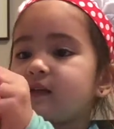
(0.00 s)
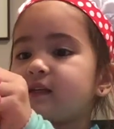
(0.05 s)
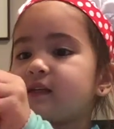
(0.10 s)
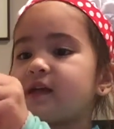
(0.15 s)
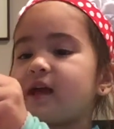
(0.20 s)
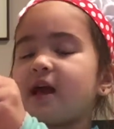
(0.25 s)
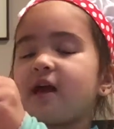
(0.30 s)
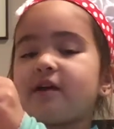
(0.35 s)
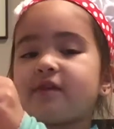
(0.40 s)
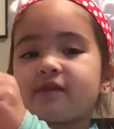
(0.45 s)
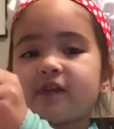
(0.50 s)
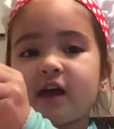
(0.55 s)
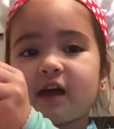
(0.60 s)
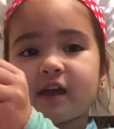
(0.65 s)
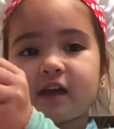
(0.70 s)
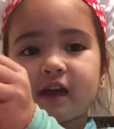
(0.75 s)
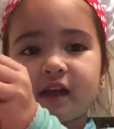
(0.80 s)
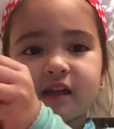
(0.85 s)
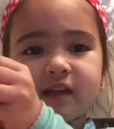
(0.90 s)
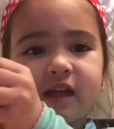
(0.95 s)
Yes, I
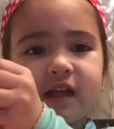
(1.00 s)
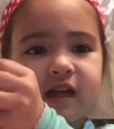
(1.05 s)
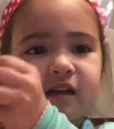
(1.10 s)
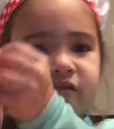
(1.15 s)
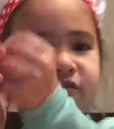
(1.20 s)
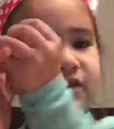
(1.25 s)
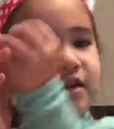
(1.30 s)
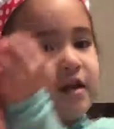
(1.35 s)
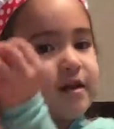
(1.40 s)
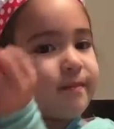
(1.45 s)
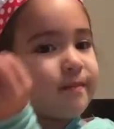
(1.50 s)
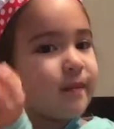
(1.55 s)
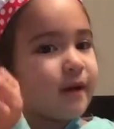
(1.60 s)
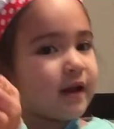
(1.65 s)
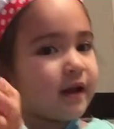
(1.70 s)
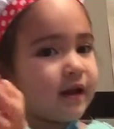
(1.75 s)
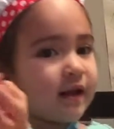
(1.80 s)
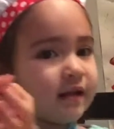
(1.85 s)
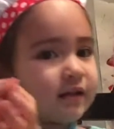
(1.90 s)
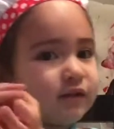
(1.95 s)
can decorate, but
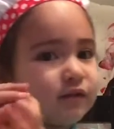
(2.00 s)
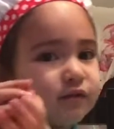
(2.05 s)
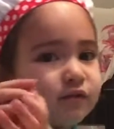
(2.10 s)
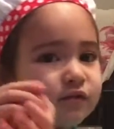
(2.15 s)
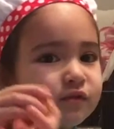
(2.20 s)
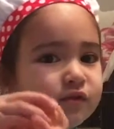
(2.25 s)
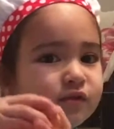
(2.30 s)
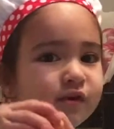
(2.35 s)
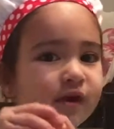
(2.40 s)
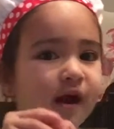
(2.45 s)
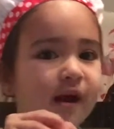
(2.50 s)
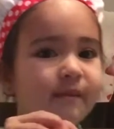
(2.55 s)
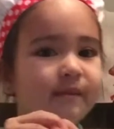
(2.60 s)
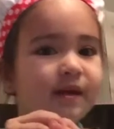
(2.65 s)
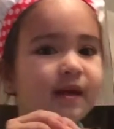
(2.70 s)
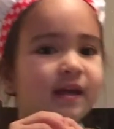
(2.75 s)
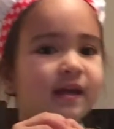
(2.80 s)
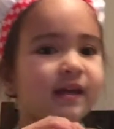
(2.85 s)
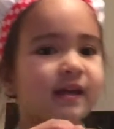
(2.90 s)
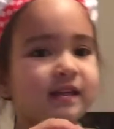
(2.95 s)
I don't know how to
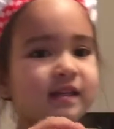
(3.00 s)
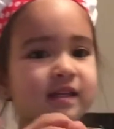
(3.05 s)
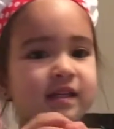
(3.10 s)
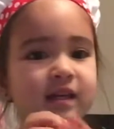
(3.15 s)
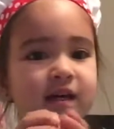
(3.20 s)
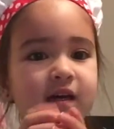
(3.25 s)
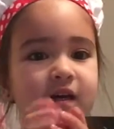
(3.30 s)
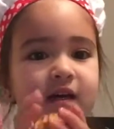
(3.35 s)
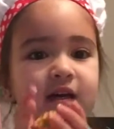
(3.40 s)
make it